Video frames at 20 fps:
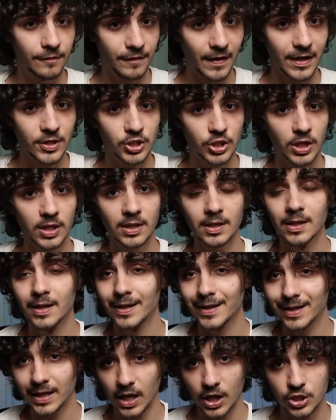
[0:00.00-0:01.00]
fetching,
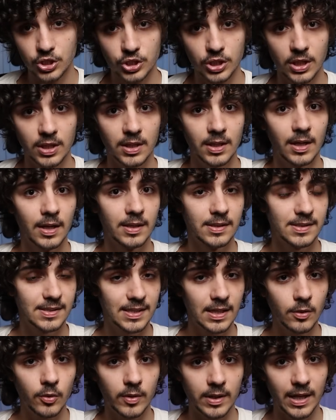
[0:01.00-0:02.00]
caching,
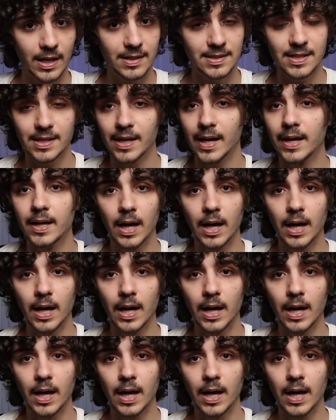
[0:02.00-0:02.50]
synchronizing,